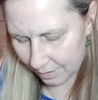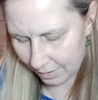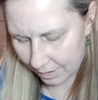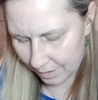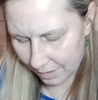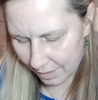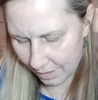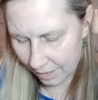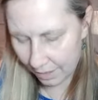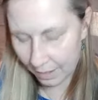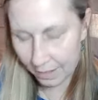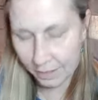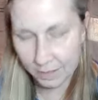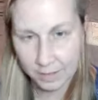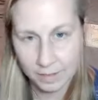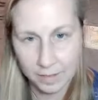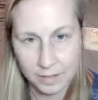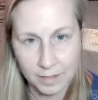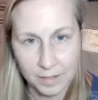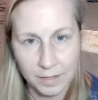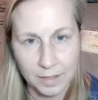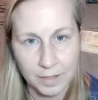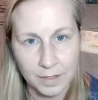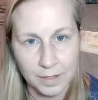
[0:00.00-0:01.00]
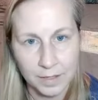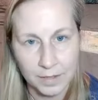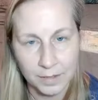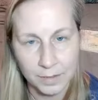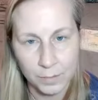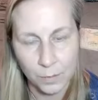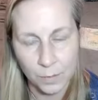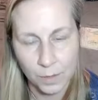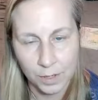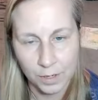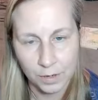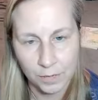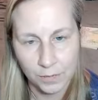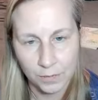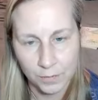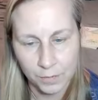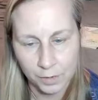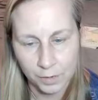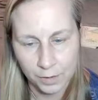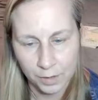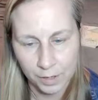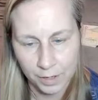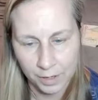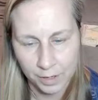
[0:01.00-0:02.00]
That is a wonderful
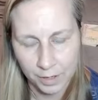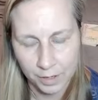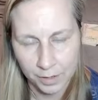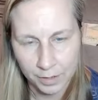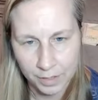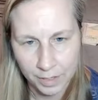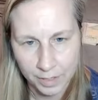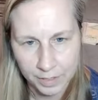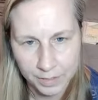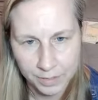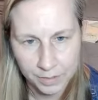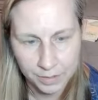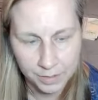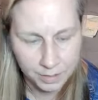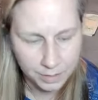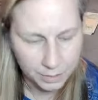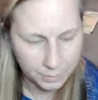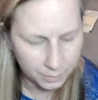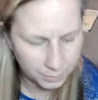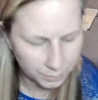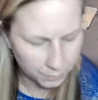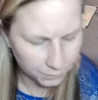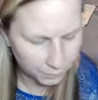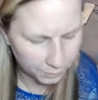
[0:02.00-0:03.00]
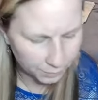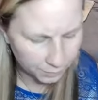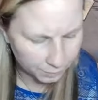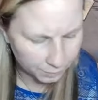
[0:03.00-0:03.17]
card. Okay, so this one's for